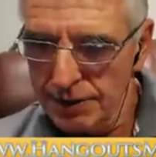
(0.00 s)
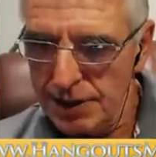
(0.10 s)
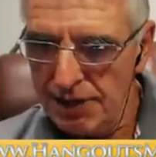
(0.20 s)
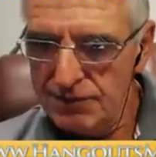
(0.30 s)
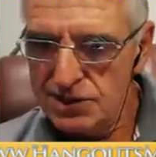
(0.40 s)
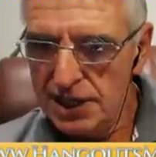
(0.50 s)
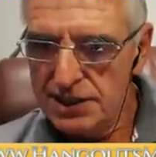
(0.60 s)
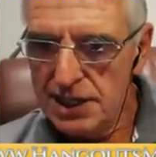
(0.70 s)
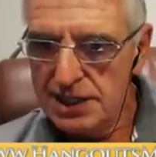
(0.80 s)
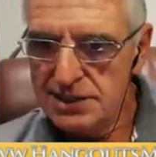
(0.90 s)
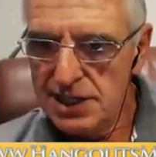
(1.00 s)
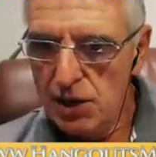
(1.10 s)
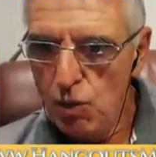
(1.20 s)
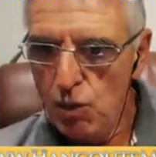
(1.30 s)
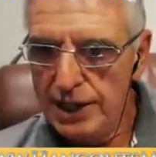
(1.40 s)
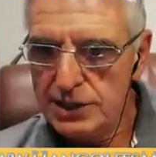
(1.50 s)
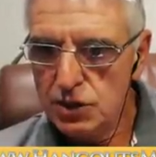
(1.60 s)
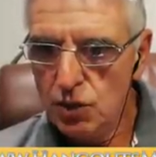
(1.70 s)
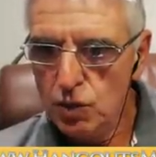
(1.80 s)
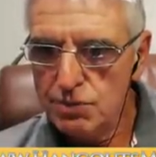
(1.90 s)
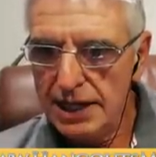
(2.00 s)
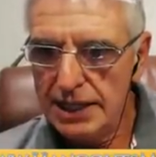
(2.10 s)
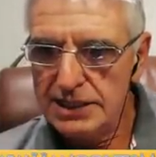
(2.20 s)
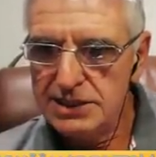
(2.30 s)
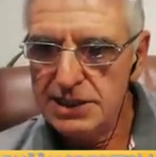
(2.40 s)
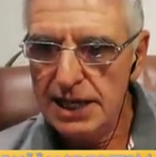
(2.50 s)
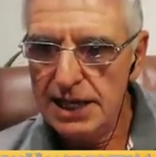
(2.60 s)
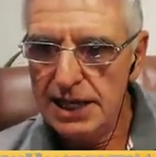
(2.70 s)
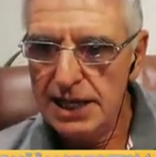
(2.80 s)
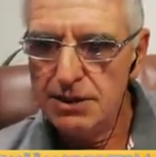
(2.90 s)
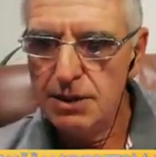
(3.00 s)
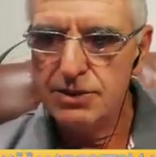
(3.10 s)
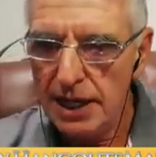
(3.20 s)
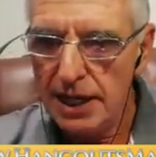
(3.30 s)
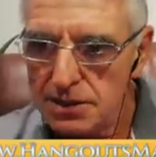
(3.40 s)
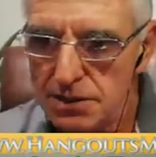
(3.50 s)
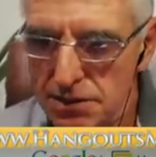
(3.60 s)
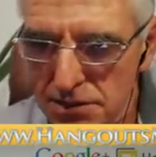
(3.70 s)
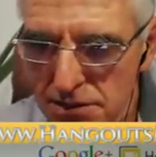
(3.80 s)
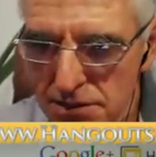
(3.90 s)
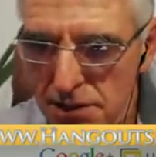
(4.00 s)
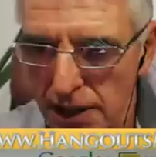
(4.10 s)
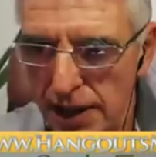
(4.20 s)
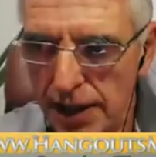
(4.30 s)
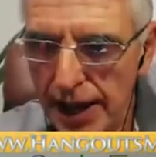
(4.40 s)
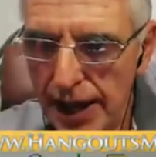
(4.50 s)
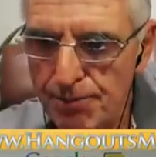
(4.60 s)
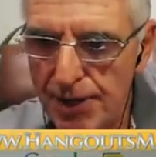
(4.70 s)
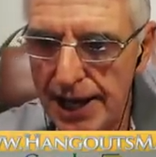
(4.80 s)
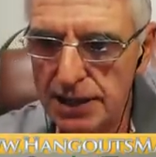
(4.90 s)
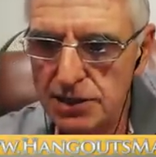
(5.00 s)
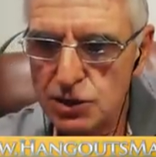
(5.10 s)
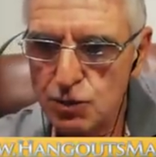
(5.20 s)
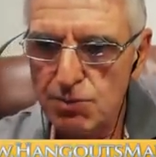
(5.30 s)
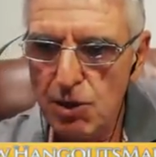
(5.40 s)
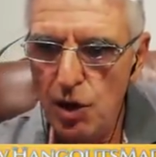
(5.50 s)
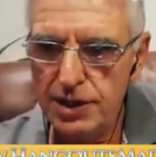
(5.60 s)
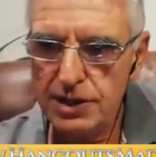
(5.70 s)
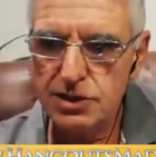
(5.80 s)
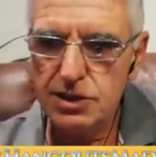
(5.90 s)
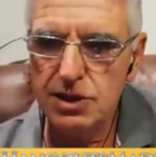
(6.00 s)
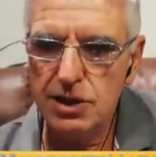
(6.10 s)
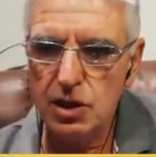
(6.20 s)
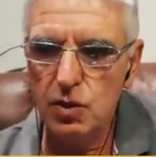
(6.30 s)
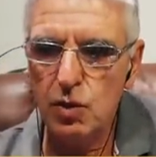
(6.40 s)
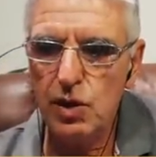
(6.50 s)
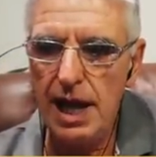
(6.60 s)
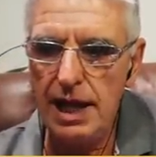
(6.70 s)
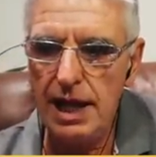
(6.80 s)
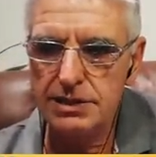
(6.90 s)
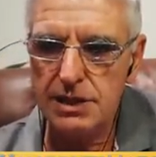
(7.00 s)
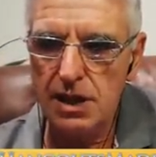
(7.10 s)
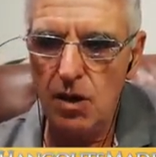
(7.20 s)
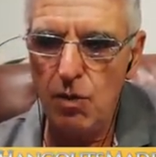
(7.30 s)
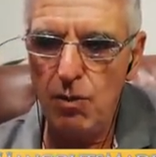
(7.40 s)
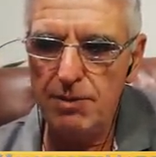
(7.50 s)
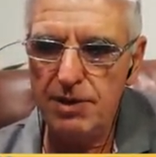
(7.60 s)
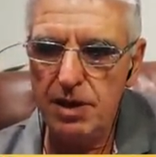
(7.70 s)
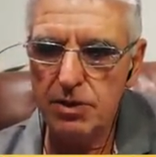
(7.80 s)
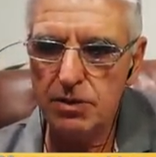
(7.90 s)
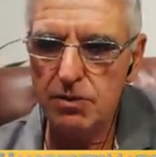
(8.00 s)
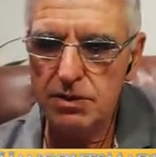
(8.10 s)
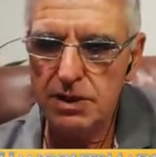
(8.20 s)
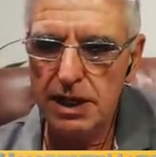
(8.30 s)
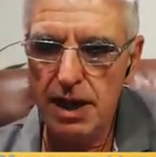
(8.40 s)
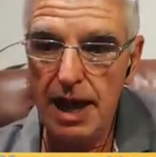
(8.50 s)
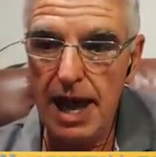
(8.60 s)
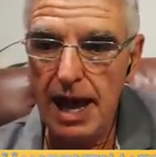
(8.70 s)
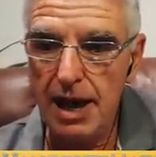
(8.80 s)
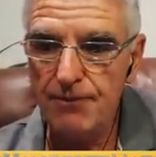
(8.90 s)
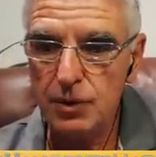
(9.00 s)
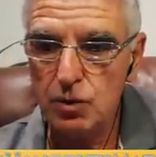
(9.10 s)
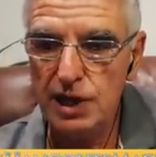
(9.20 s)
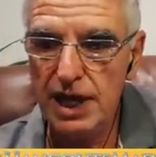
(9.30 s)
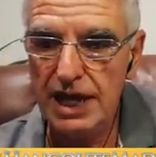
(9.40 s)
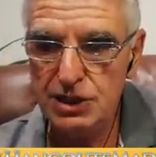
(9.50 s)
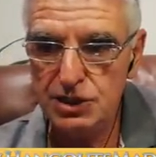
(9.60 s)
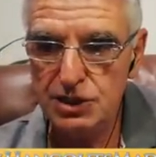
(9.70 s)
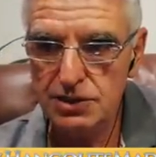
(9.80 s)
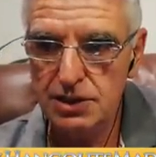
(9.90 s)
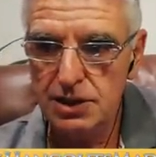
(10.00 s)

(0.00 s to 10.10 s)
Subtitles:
David said, is there a way to automatically send the presenter and panelists reminders to the Google Calendar on webinar creation?